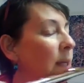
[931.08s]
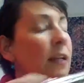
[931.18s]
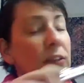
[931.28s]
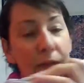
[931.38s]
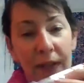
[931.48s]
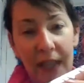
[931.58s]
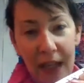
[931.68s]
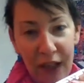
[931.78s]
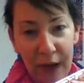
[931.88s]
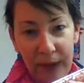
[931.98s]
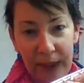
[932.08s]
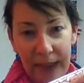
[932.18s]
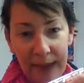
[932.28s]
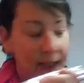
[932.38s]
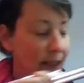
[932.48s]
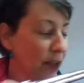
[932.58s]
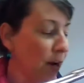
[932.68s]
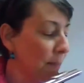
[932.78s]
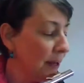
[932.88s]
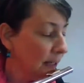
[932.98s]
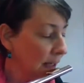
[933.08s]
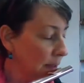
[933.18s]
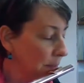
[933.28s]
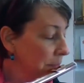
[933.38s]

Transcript: So finger that low C to get the harmonic out.